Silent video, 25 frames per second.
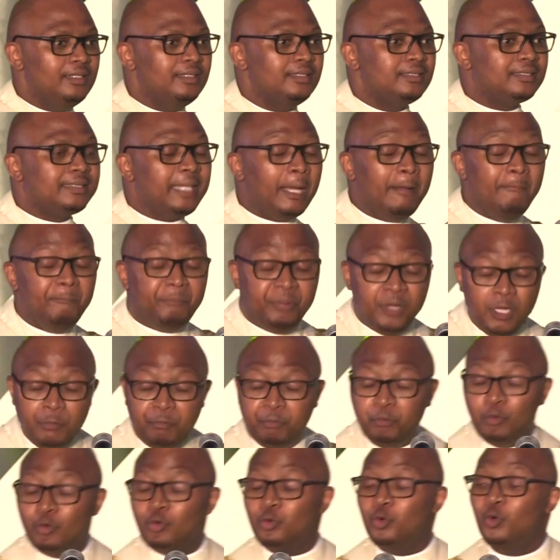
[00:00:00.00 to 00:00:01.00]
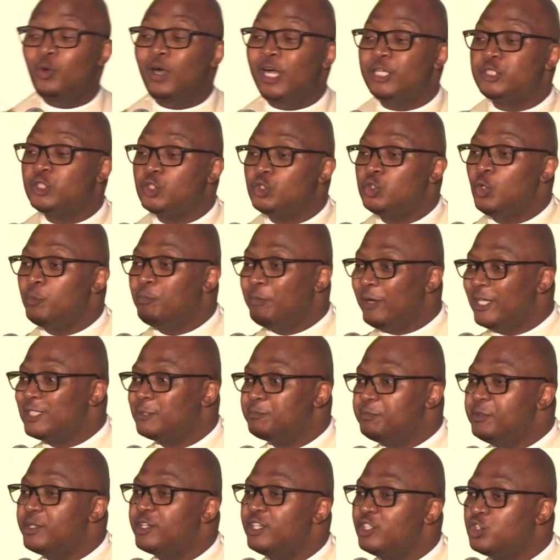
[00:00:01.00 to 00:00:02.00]
some people who are super
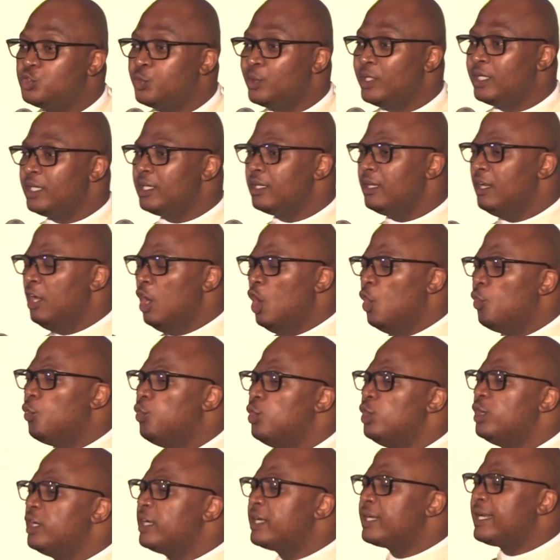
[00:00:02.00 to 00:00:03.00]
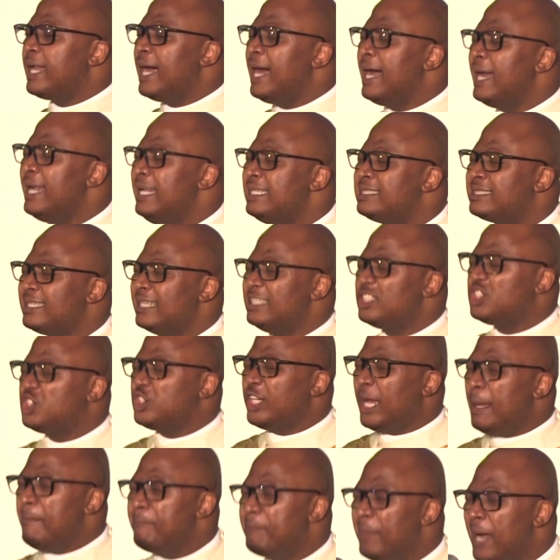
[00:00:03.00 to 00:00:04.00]
spiritual will rise and
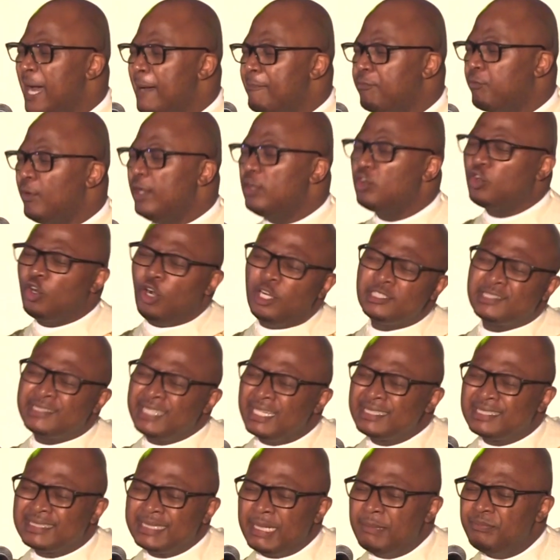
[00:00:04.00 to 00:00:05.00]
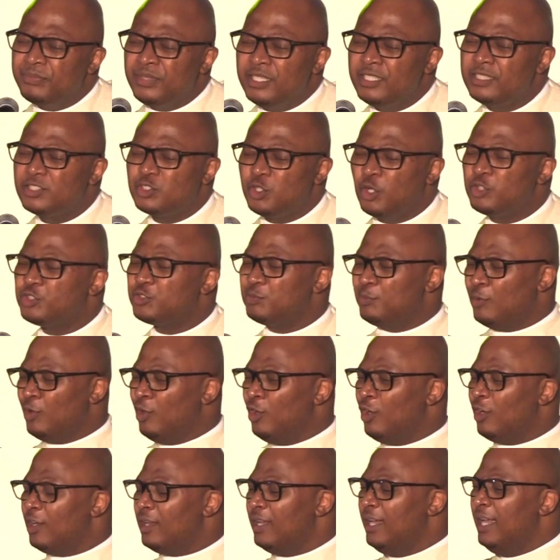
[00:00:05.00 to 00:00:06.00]
jump up when God does something so
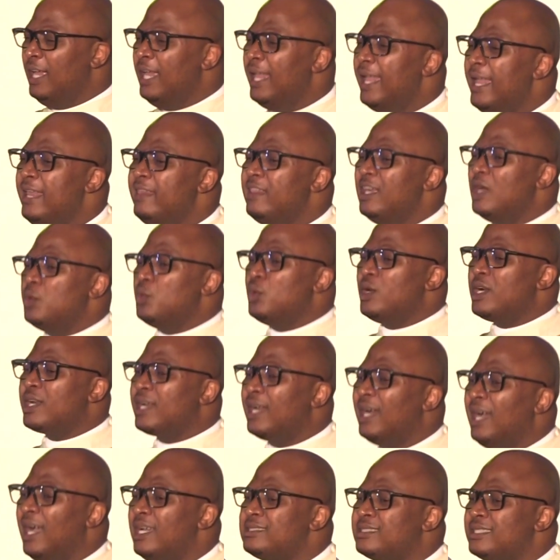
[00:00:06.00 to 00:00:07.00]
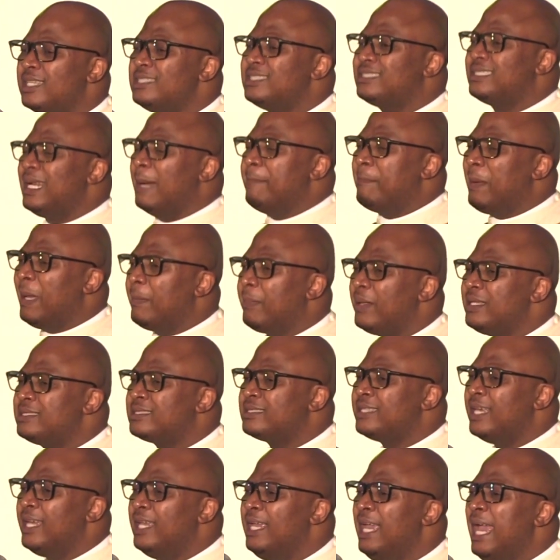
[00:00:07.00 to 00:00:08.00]
small. And they will rise and jump up and
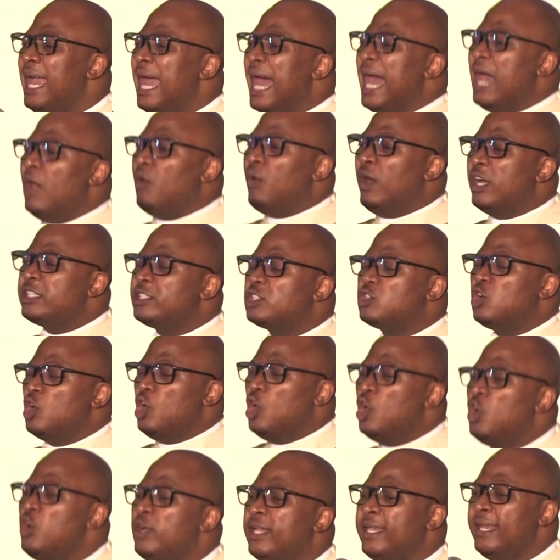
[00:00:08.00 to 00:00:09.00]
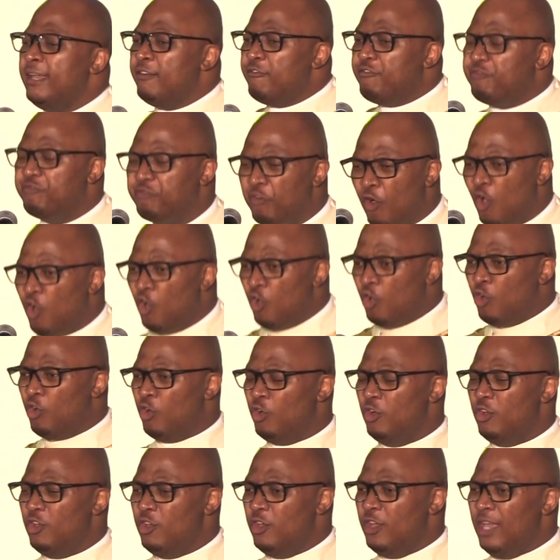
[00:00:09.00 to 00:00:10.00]
say, "I was looking
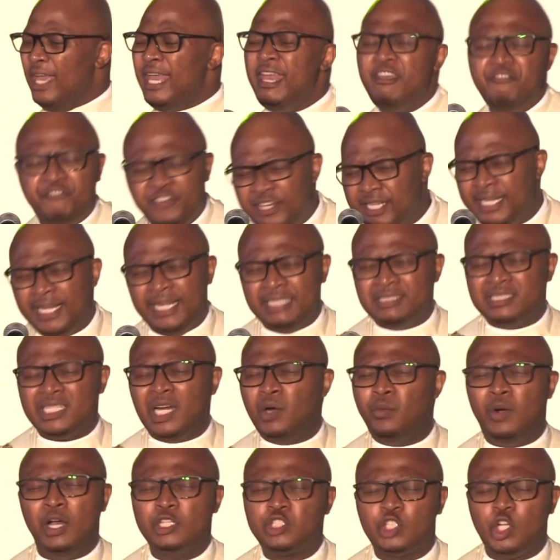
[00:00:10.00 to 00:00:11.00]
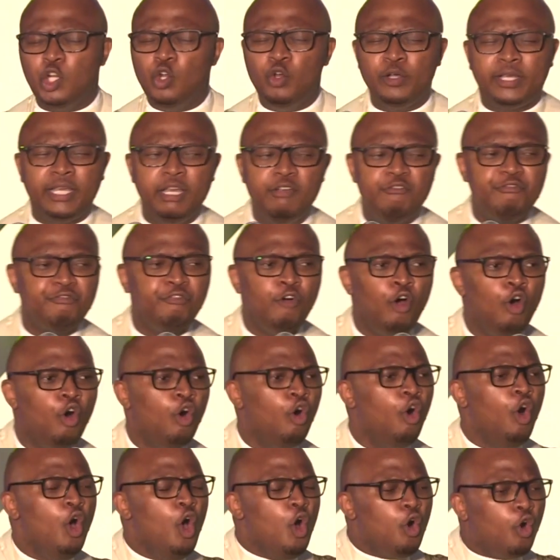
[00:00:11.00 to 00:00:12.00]
for evidence. I was looking
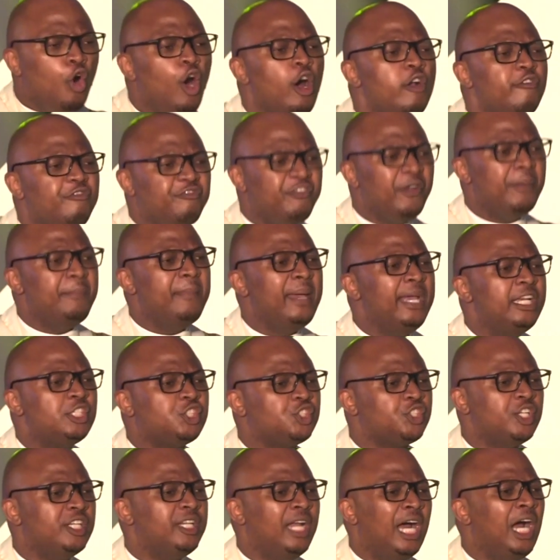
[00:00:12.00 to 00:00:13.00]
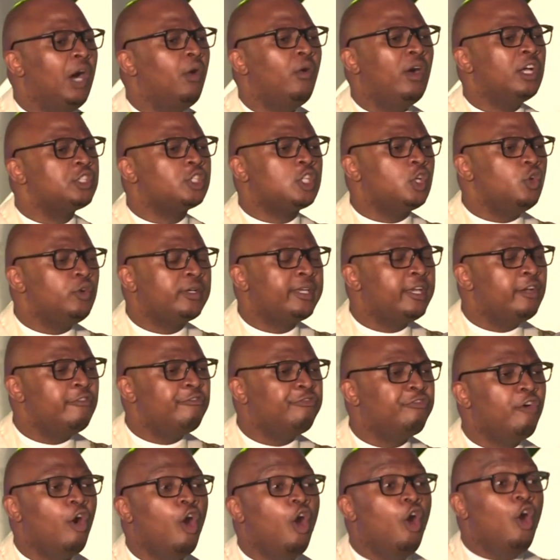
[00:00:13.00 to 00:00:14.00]
for confirmation. I was looking
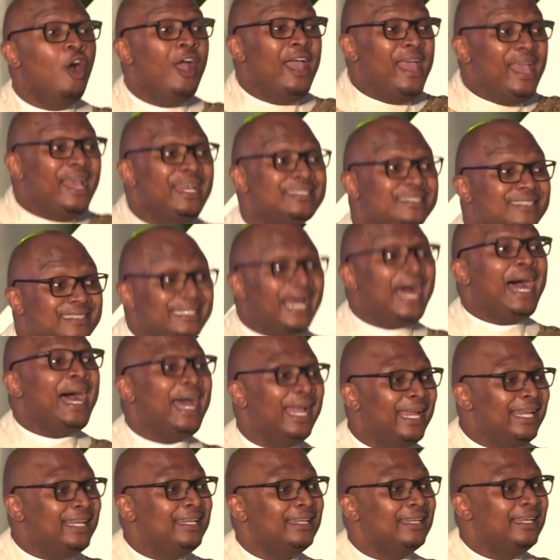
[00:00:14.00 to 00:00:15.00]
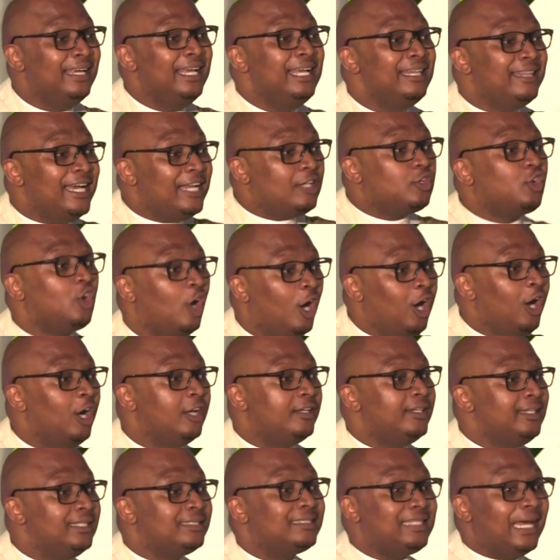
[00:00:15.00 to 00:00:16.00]
for a sign that
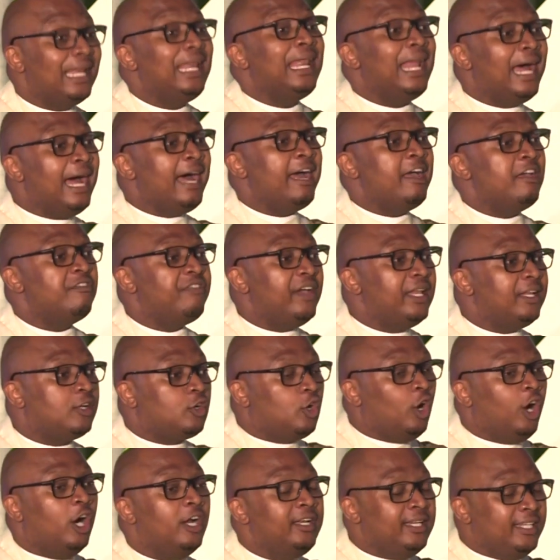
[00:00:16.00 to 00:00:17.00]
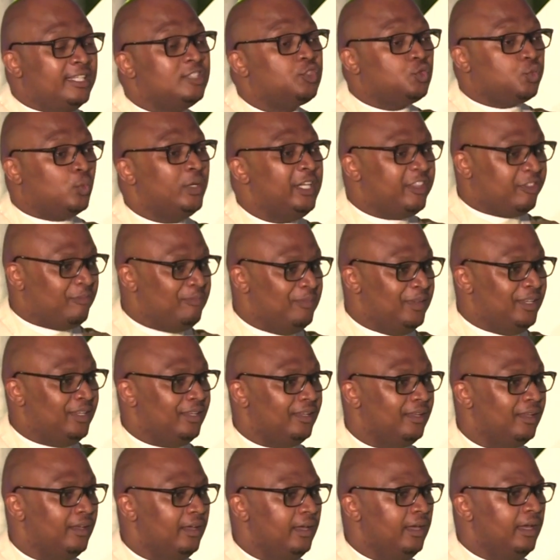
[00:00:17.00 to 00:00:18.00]
God is alive and God is with
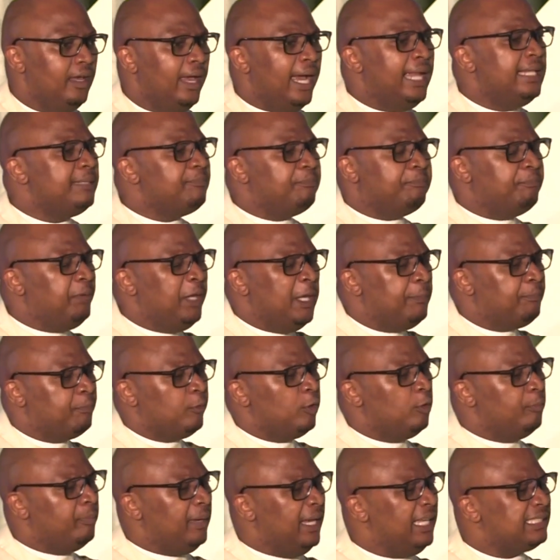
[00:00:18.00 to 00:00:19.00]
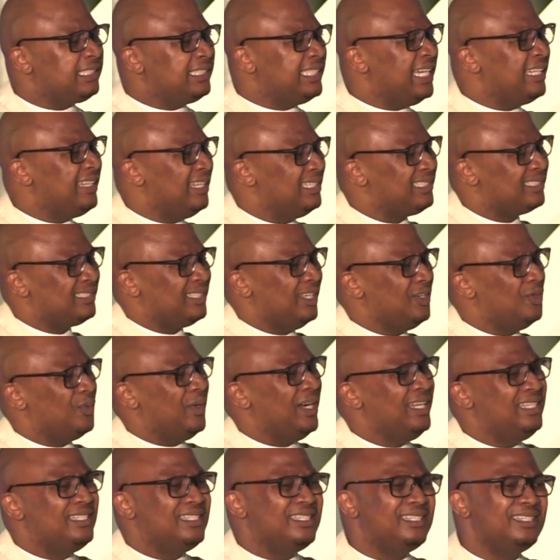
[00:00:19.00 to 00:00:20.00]
me." And people may stand and say,
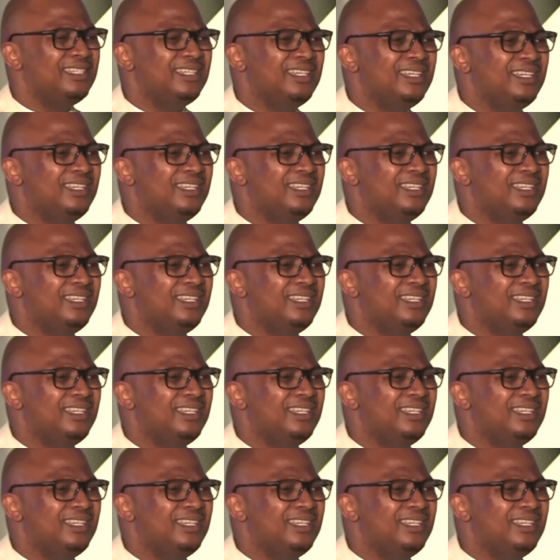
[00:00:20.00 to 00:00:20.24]
"What?